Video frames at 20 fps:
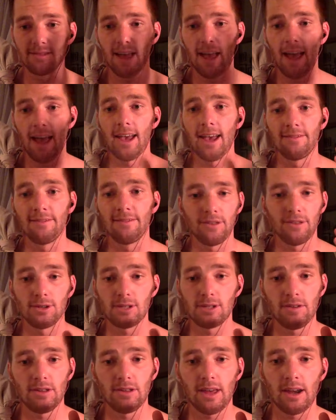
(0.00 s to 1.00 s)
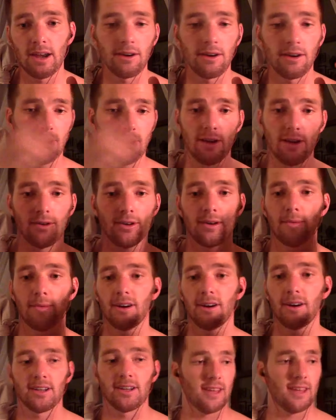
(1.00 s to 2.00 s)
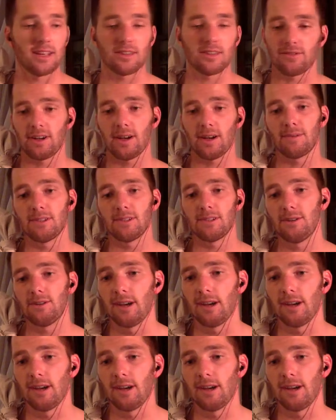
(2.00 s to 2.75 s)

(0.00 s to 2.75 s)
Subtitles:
And for those of you that are here in America, thanks for coming too.